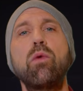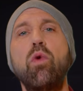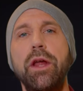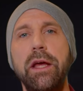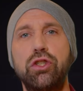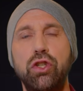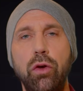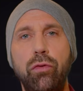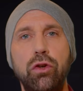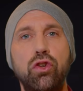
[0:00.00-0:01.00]
I want to
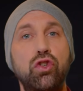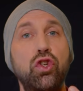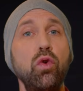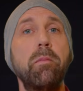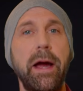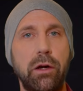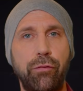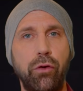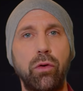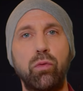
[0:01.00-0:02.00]
introduce you to two
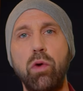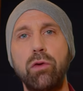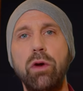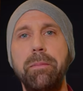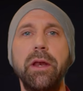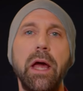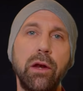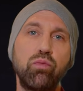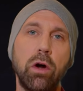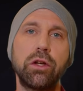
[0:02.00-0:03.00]
microphones, one ribbon
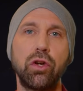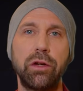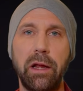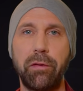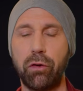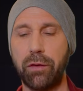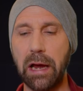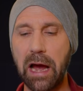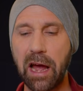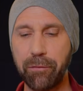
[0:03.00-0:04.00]
and one condenser, that
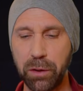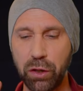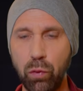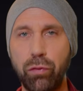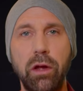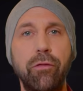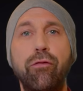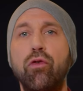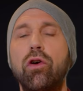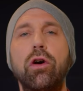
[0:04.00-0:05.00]
I have been using
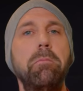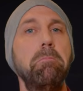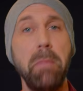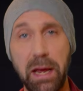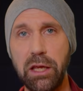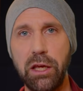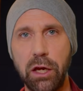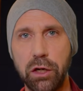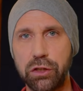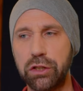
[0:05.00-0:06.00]
for many
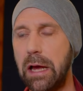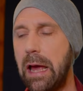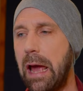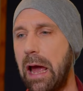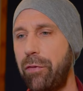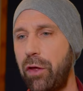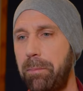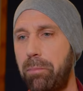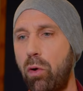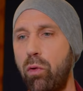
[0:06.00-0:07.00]
years, and they
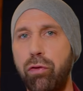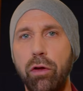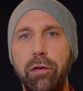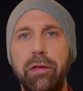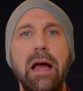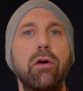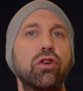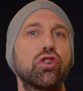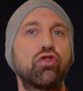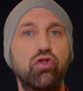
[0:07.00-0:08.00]
both
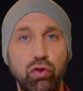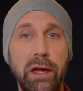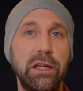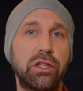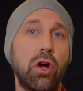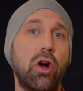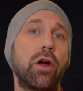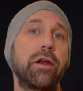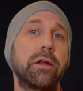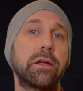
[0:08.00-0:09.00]
sound great
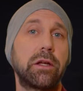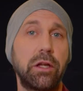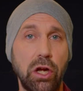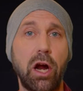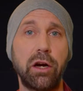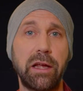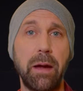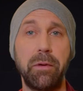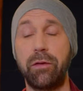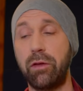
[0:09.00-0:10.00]
on guitar
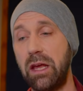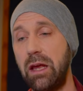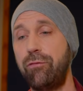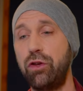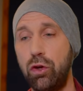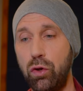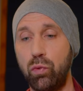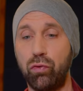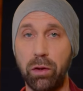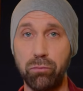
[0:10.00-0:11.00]
cabinets if you
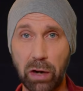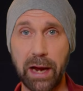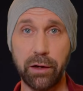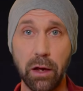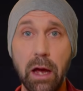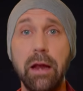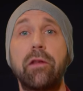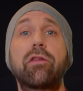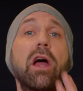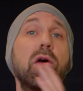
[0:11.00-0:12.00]
use them right.
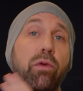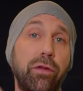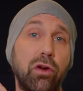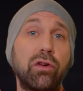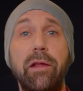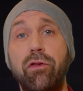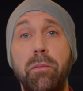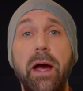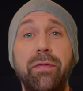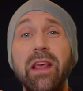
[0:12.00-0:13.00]
Let's start with the condenser mic.